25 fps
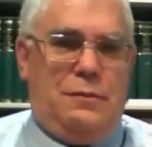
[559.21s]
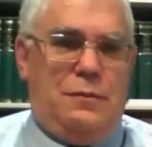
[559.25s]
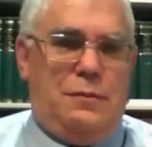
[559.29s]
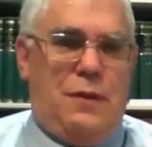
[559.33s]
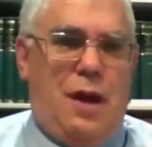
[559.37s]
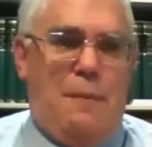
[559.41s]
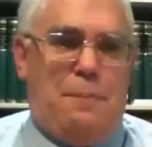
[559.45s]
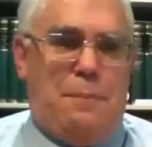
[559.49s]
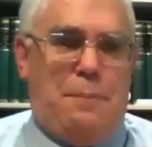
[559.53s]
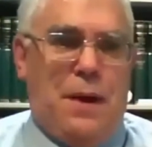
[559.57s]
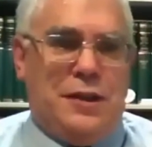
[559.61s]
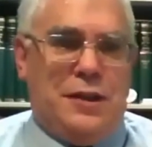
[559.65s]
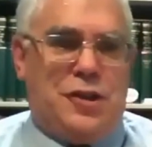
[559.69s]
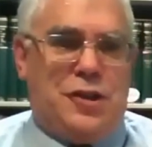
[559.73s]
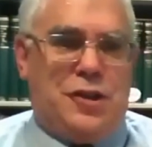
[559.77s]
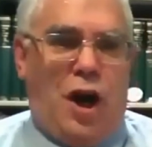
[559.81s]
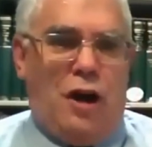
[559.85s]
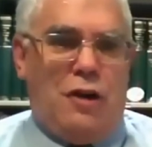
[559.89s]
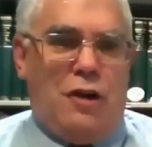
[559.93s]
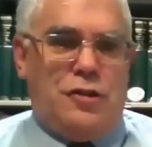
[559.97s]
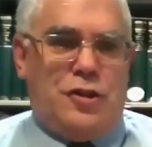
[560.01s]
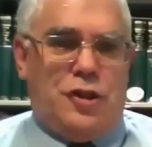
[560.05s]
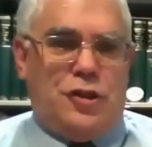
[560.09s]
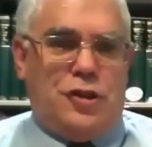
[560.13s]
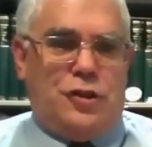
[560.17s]
up on
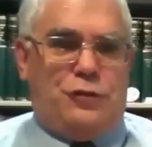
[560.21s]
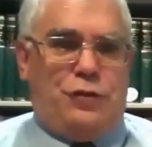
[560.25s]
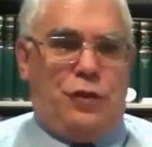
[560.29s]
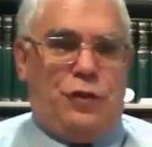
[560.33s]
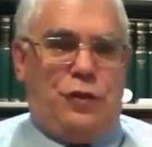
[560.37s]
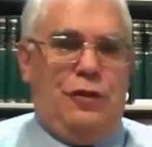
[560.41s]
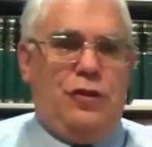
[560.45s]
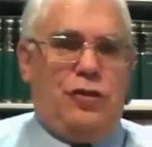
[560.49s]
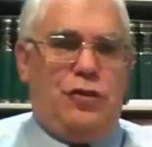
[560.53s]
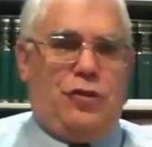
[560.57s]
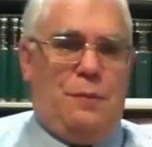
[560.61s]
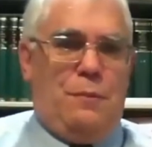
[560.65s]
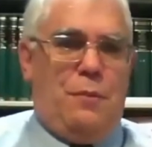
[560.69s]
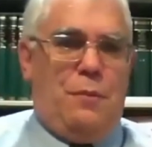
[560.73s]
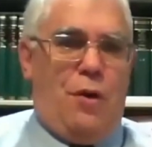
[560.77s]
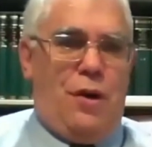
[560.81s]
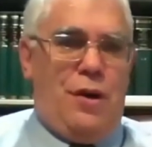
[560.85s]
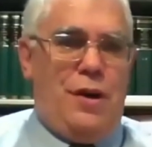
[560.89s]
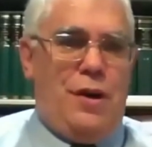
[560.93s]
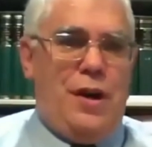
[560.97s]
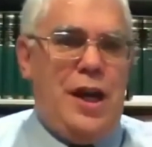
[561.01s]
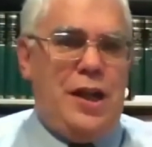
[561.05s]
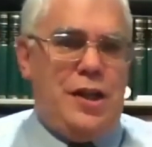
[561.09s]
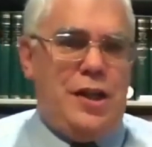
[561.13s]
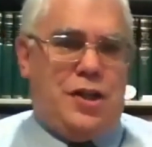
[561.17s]
charges for
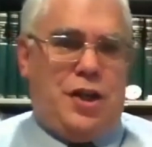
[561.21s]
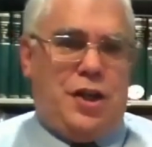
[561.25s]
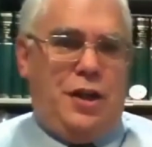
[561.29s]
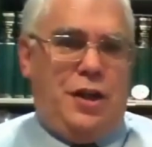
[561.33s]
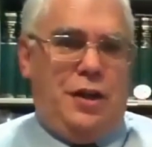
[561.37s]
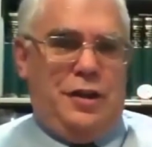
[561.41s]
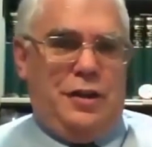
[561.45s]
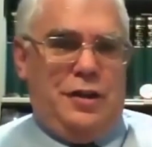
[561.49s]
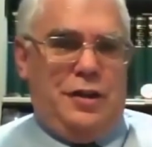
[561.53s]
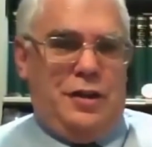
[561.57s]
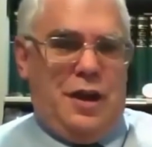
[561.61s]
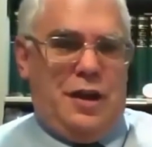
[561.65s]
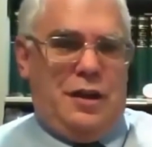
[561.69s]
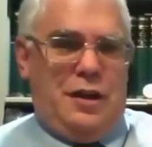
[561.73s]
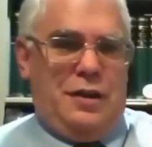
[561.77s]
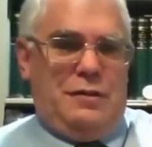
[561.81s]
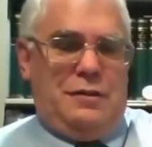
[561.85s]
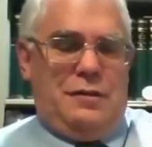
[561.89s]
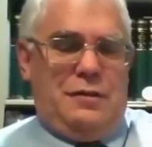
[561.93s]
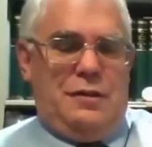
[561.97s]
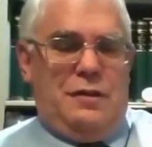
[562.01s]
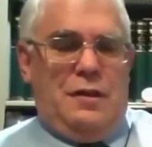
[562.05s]
insubordination.